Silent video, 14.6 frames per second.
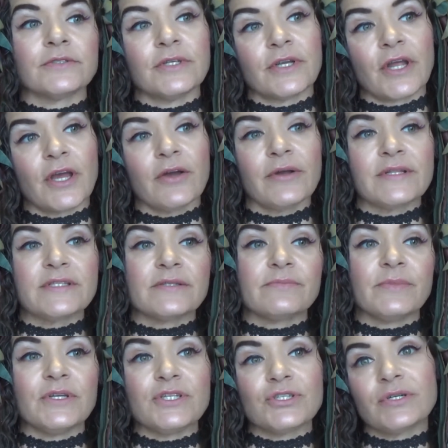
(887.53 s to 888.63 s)
It's a
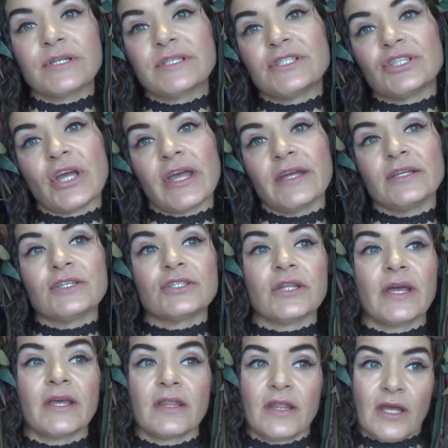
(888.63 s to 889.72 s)
mutual exchange,
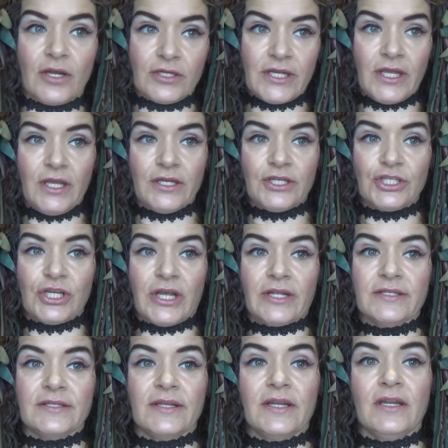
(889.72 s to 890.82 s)
like they're taking a
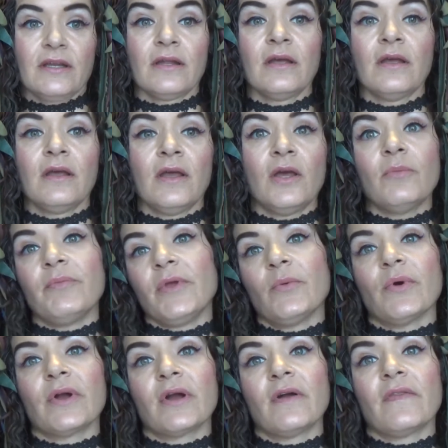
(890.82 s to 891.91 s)
chance letting me
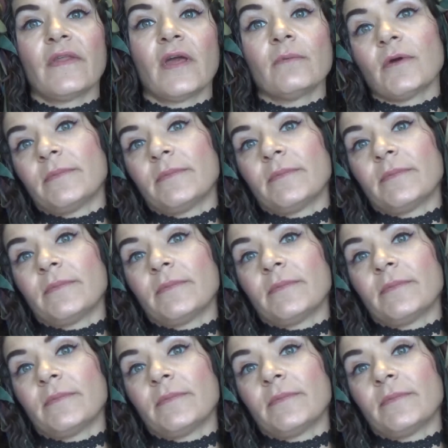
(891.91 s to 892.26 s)
work on them.